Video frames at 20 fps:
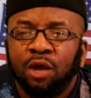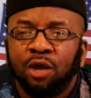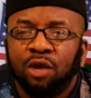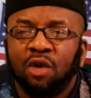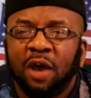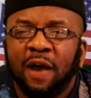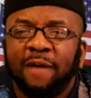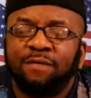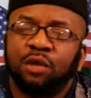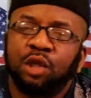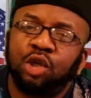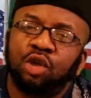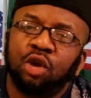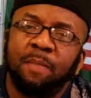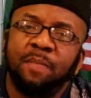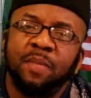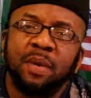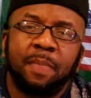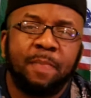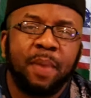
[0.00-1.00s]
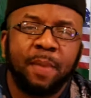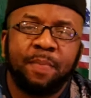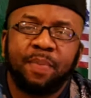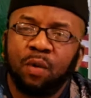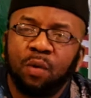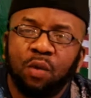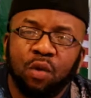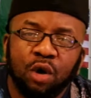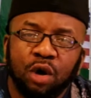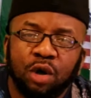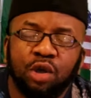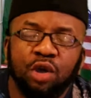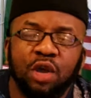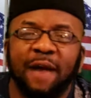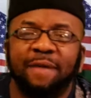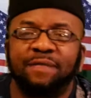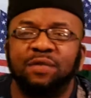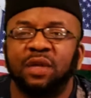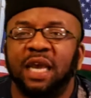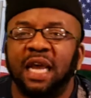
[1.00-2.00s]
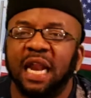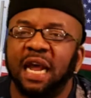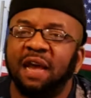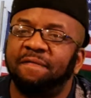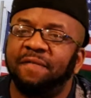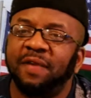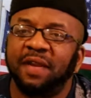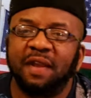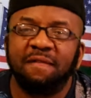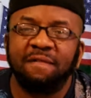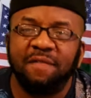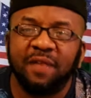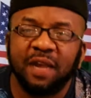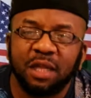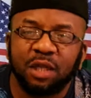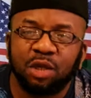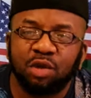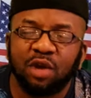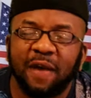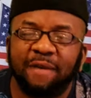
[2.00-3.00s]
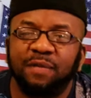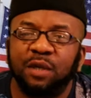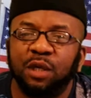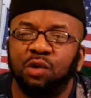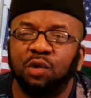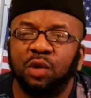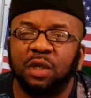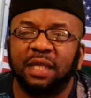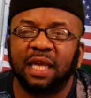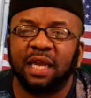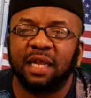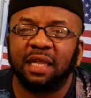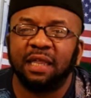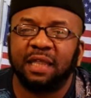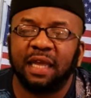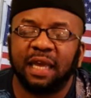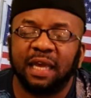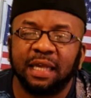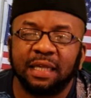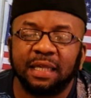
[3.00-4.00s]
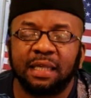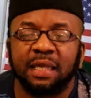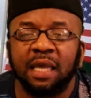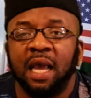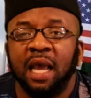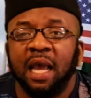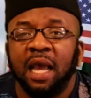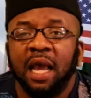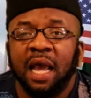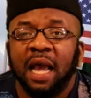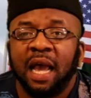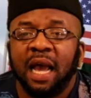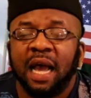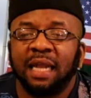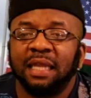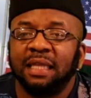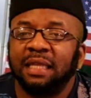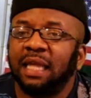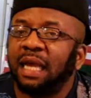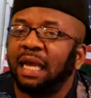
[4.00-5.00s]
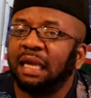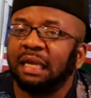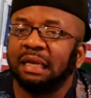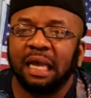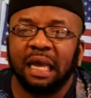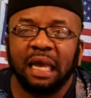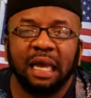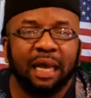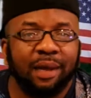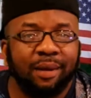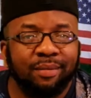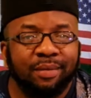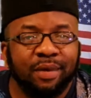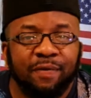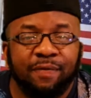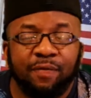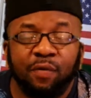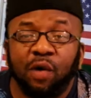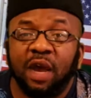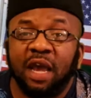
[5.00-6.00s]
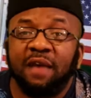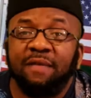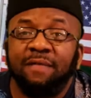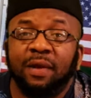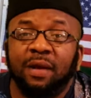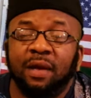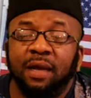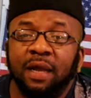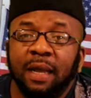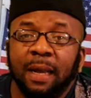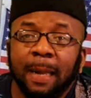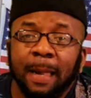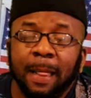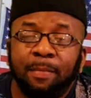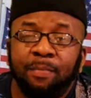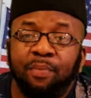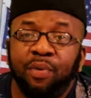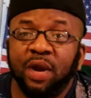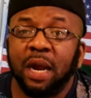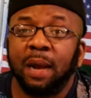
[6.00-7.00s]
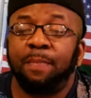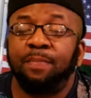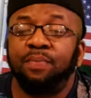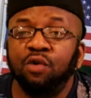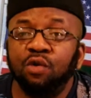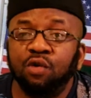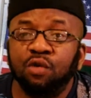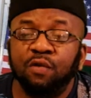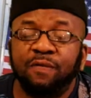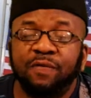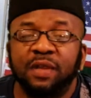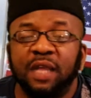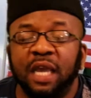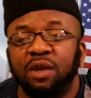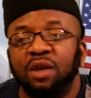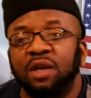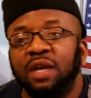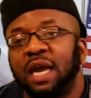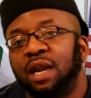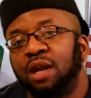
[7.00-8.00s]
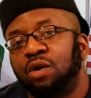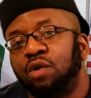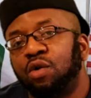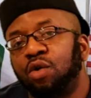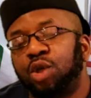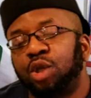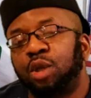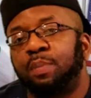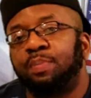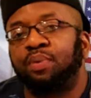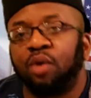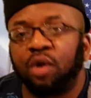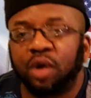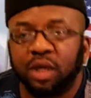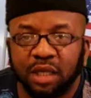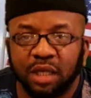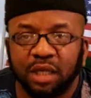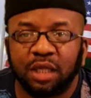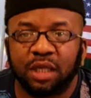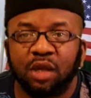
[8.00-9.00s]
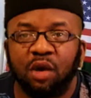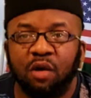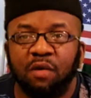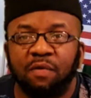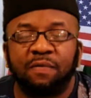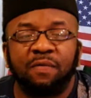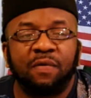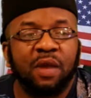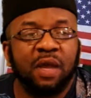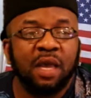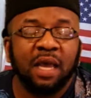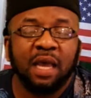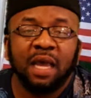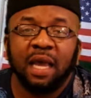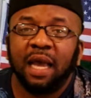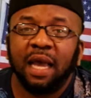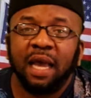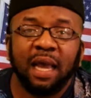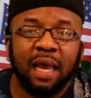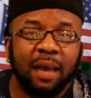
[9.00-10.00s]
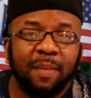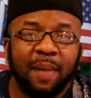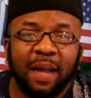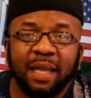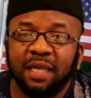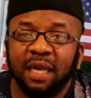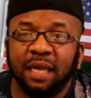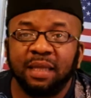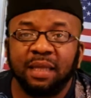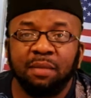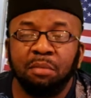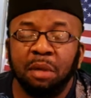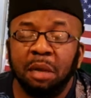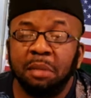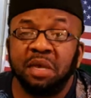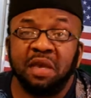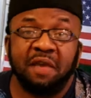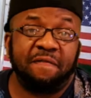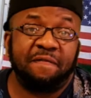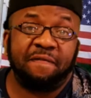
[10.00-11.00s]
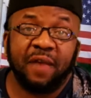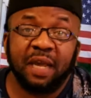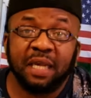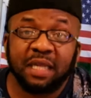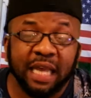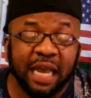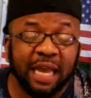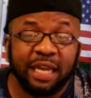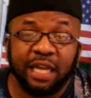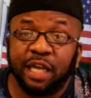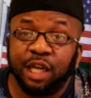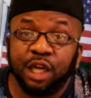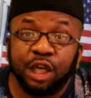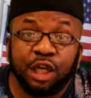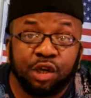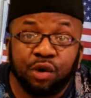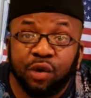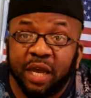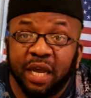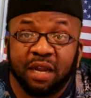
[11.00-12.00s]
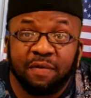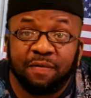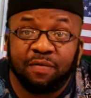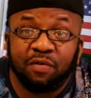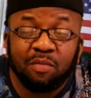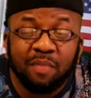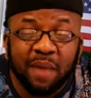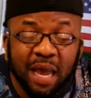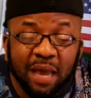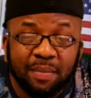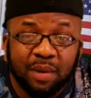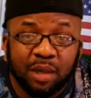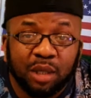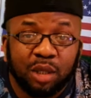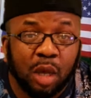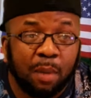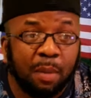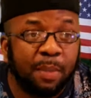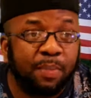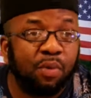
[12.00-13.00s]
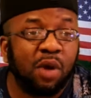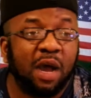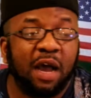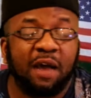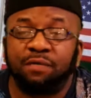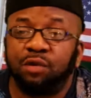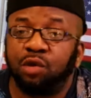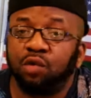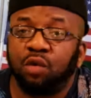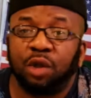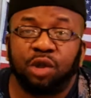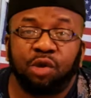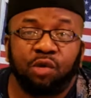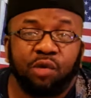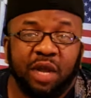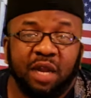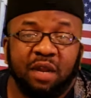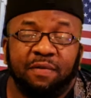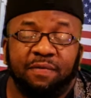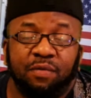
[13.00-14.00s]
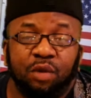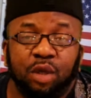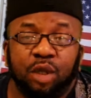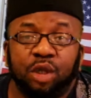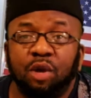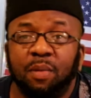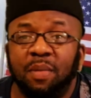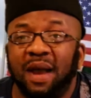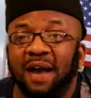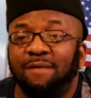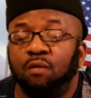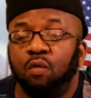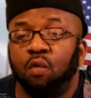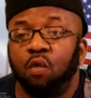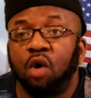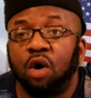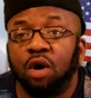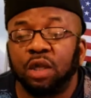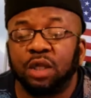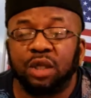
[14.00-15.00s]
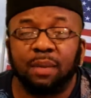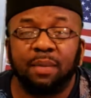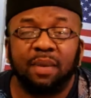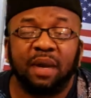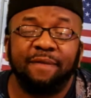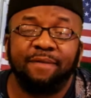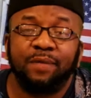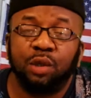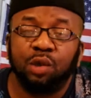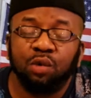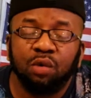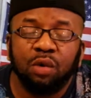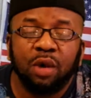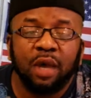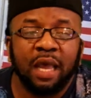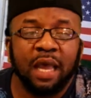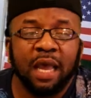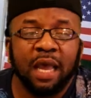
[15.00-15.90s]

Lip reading: You have to submit paperwork, you have to get affidavits, you have to do certain things, and then if you're ever pre-approved, then you got to go to the process of attending maybe an initial interview. Maybe some people have 2 or 3 interviews, some have 1, some have 2.